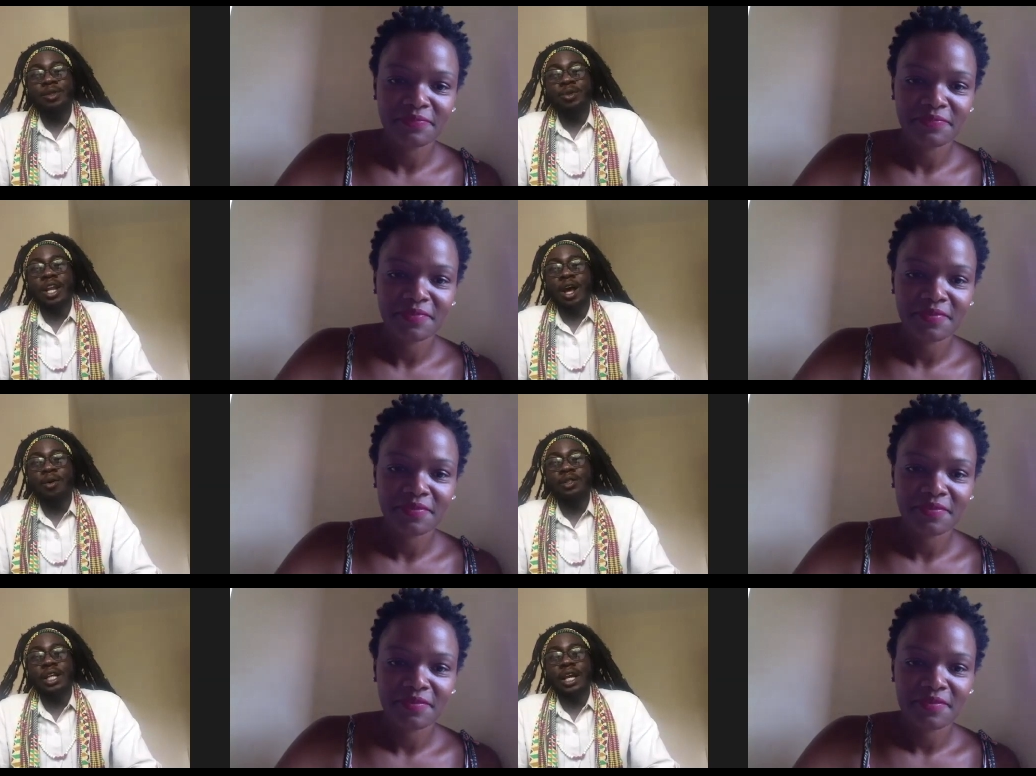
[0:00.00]
Speaker 1: when I
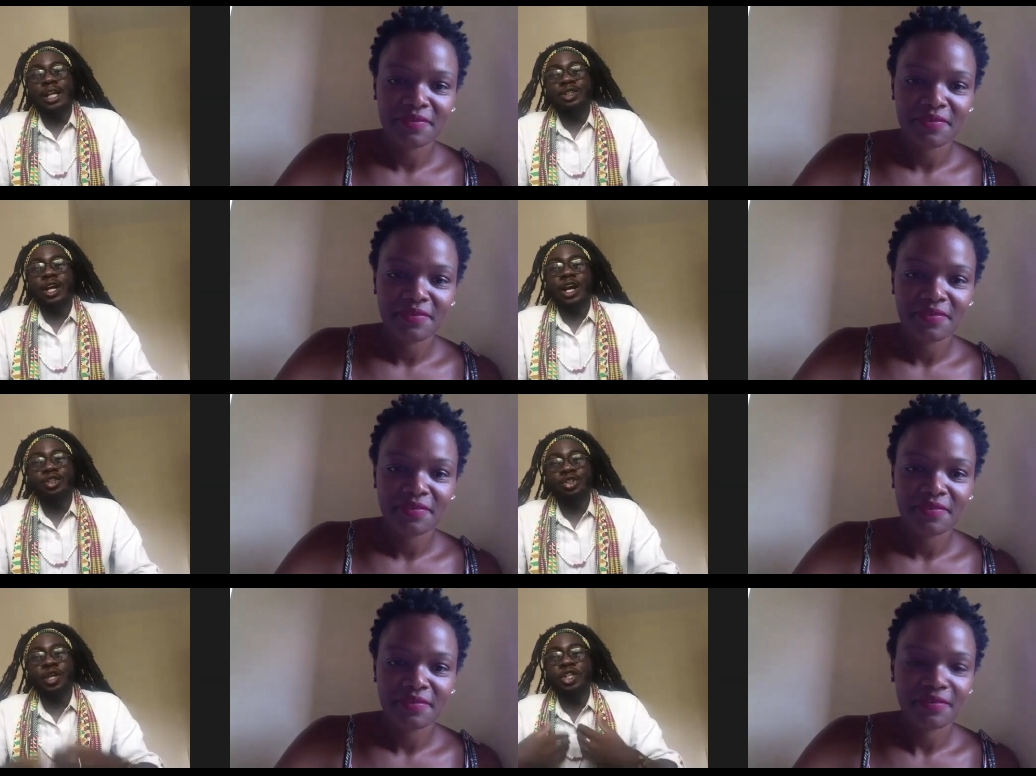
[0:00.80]
was like, I try, I used to
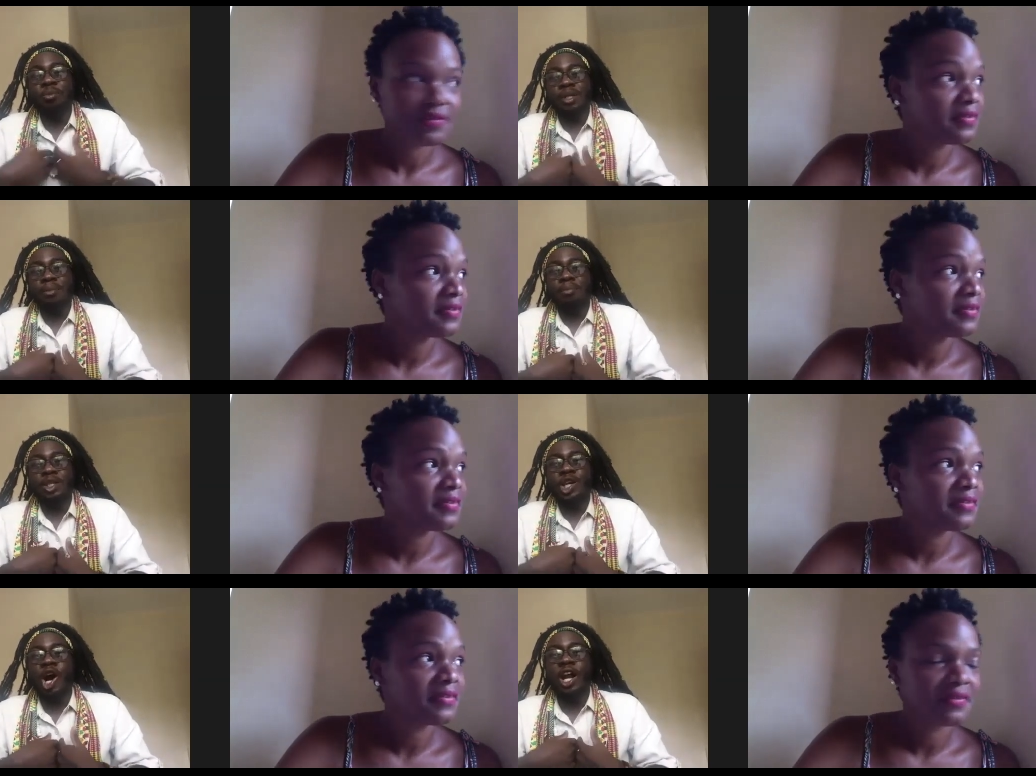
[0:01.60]
try to be be
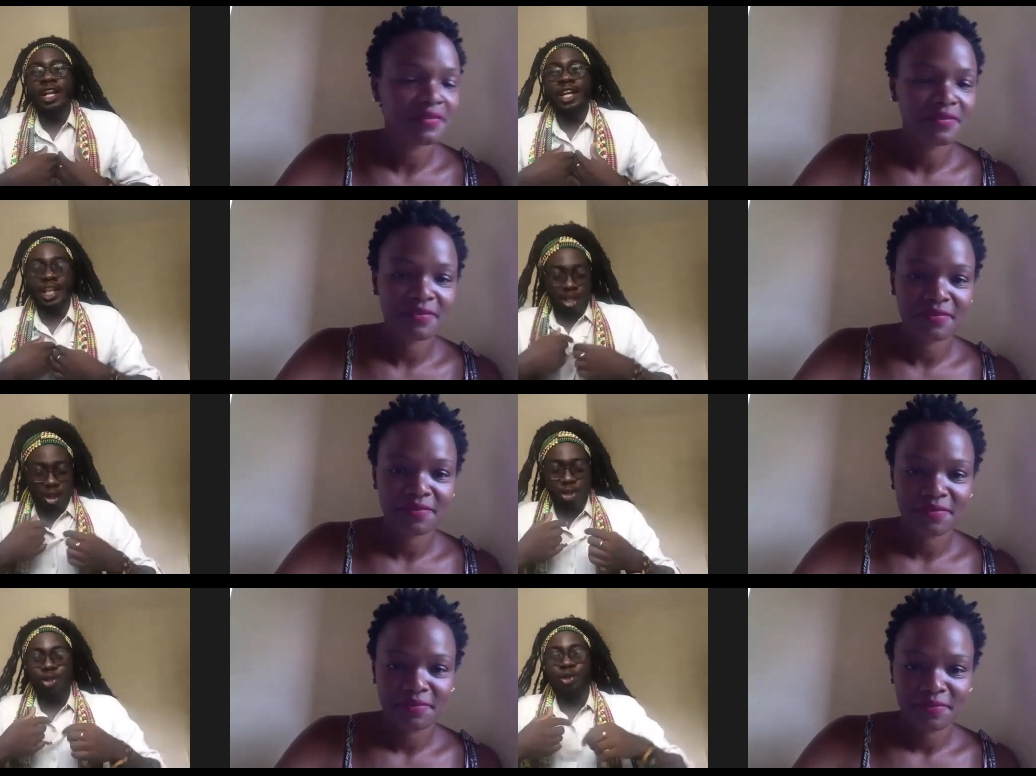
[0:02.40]
all and end all,
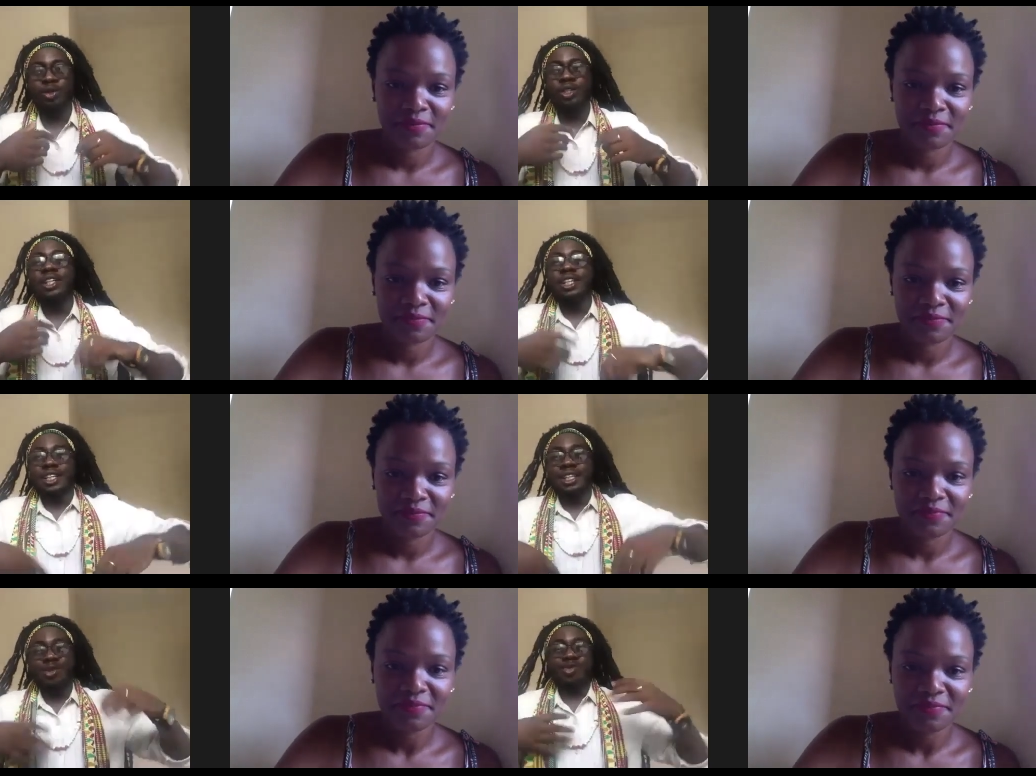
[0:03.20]
you know,
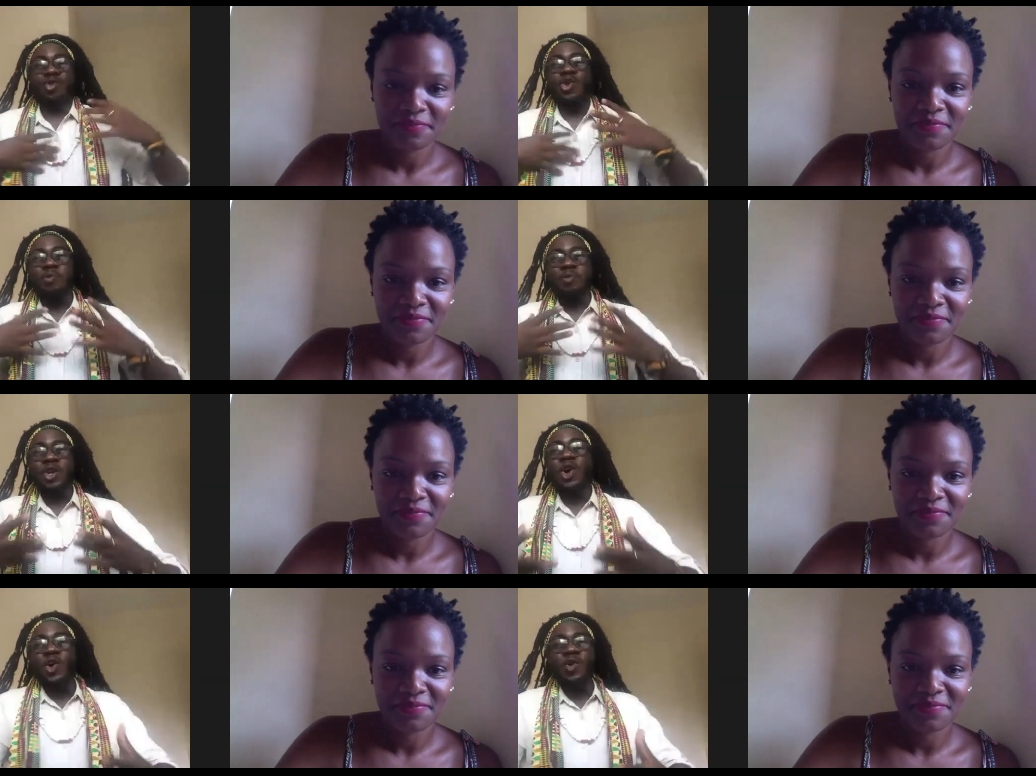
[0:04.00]
that
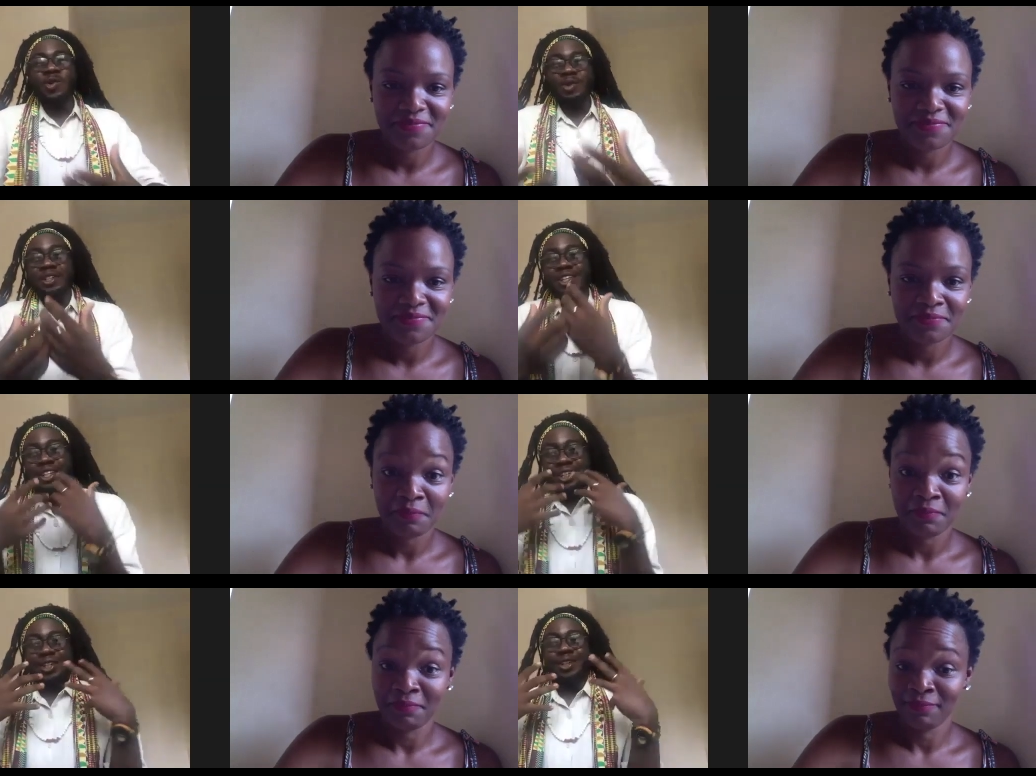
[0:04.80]
Romeo, you
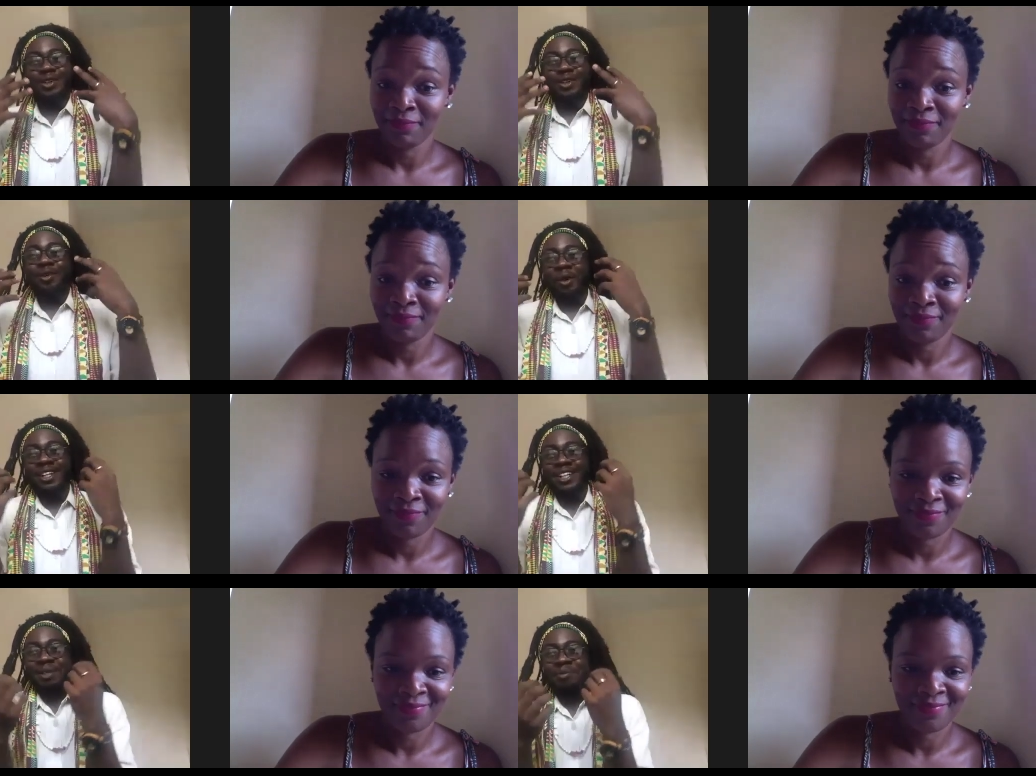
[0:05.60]
know, wanting to
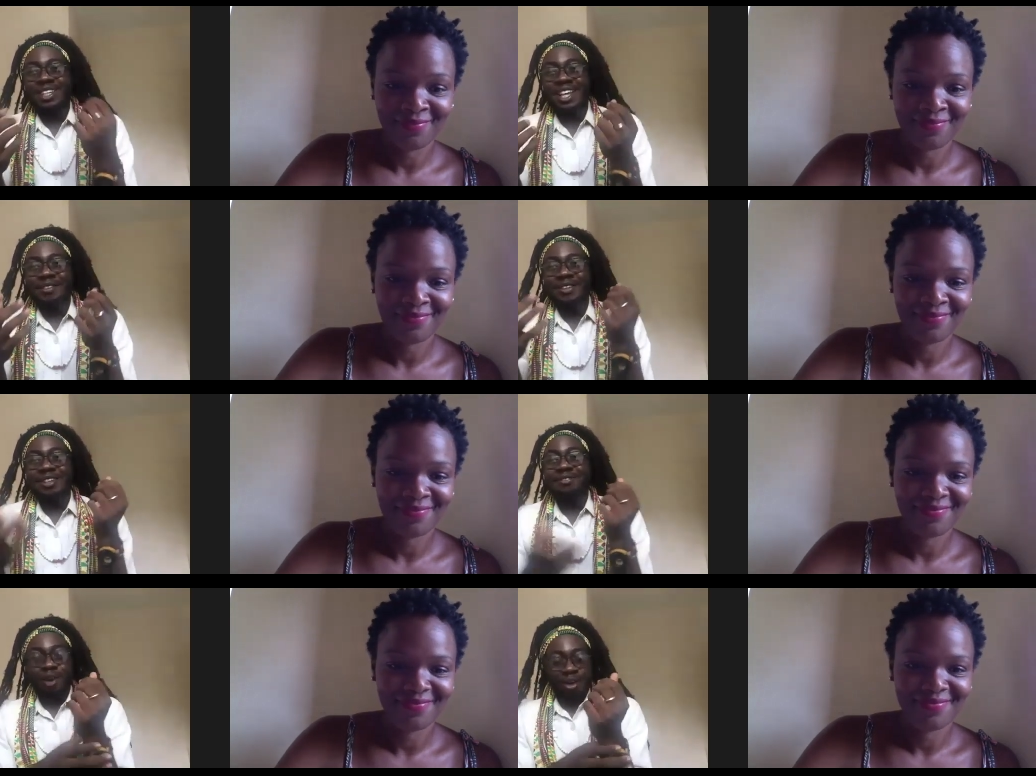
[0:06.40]
be everything for
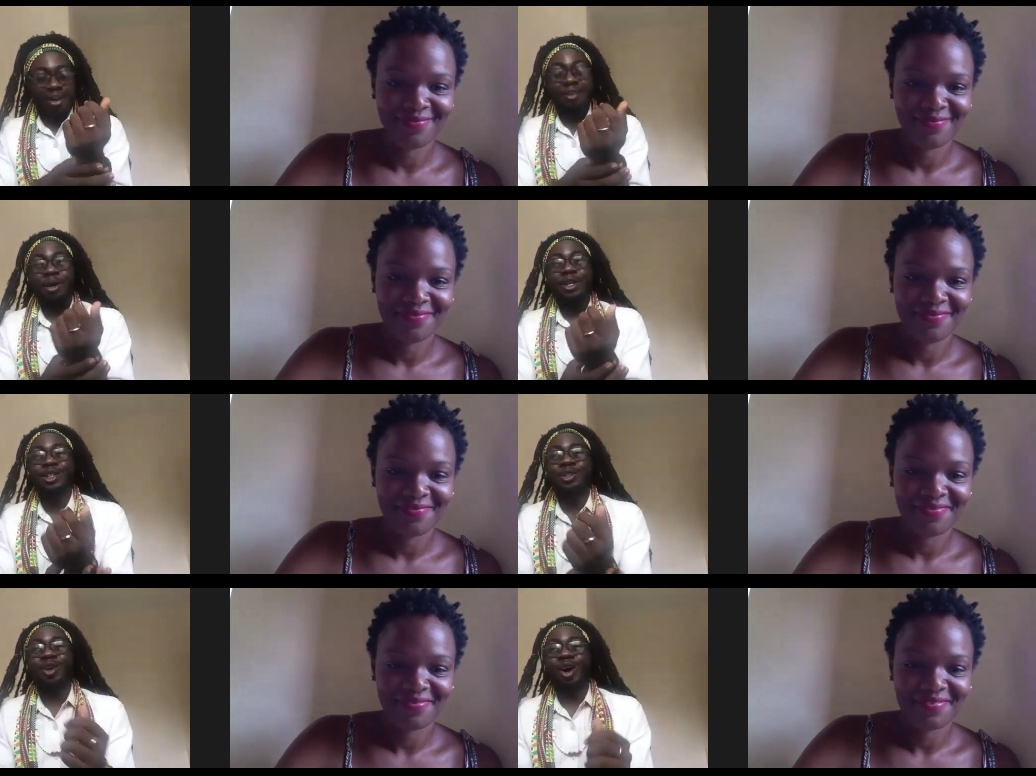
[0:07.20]
her, wanting to
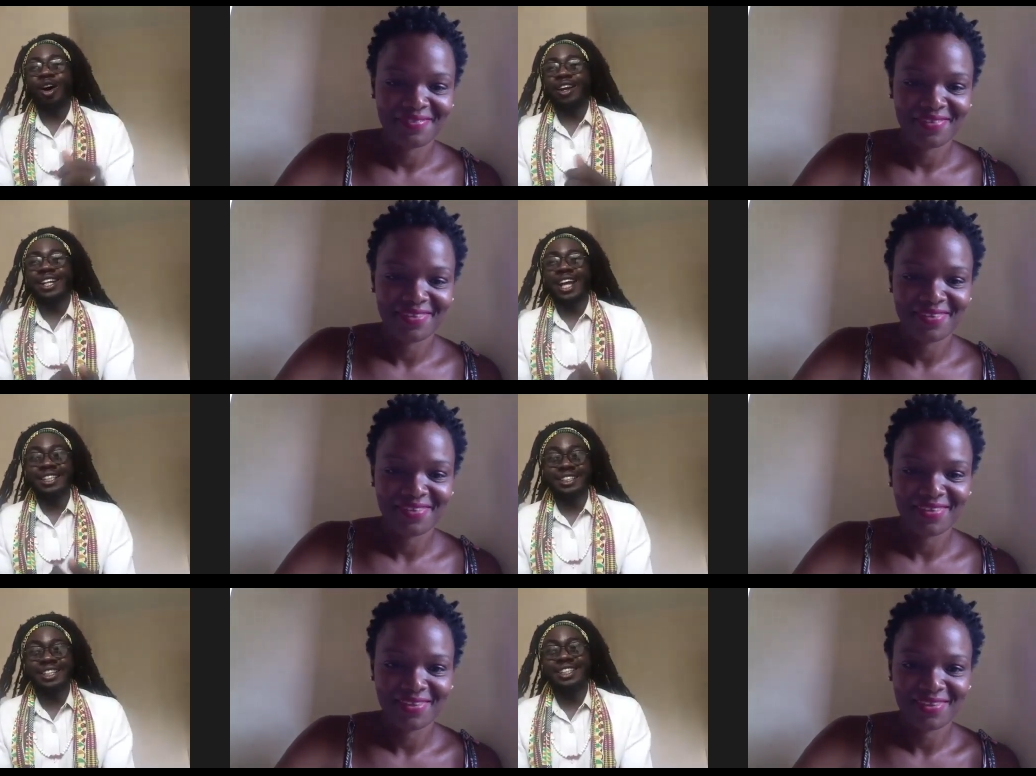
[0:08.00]
do all the nice
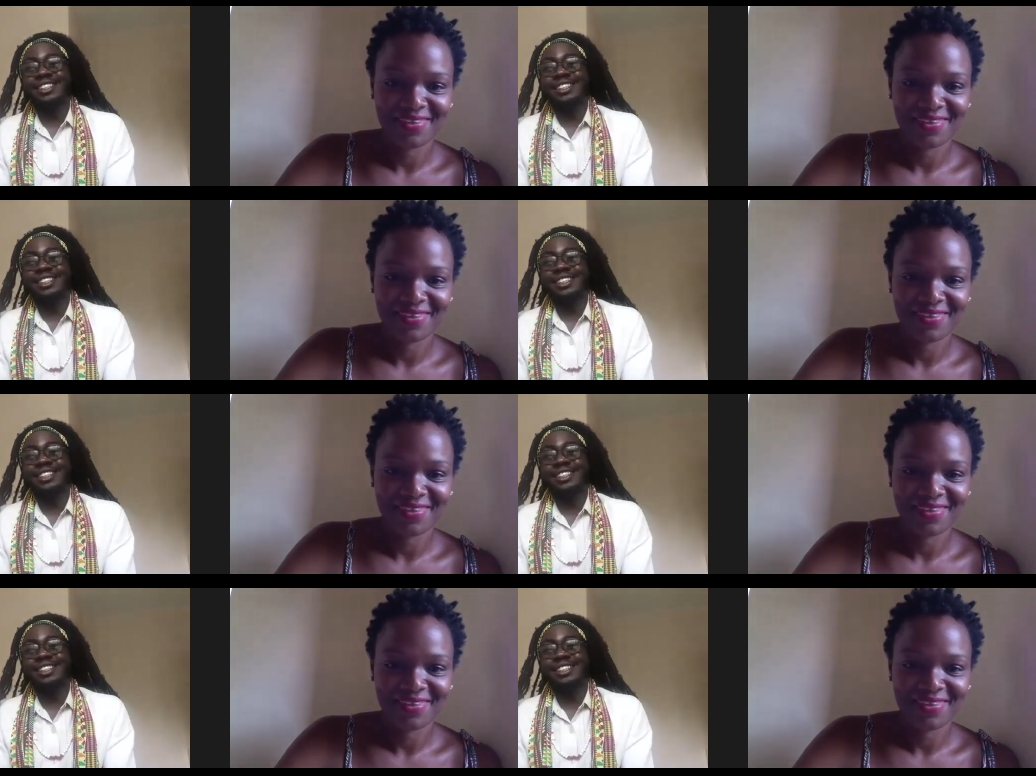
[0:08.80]
things,